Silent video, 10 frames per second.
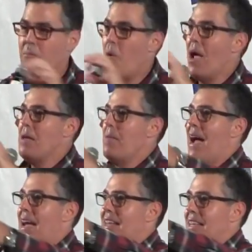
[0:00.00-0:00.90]
way
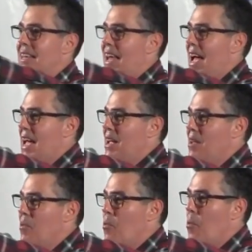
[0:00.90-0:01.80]
back in the
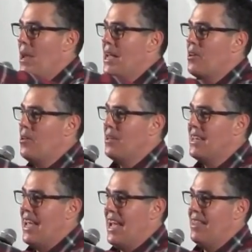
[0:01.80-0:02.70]
day, we
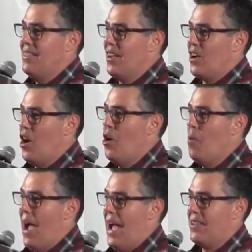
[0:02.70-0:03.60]
could get the
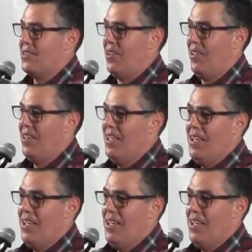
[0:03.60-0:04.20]
coaxial.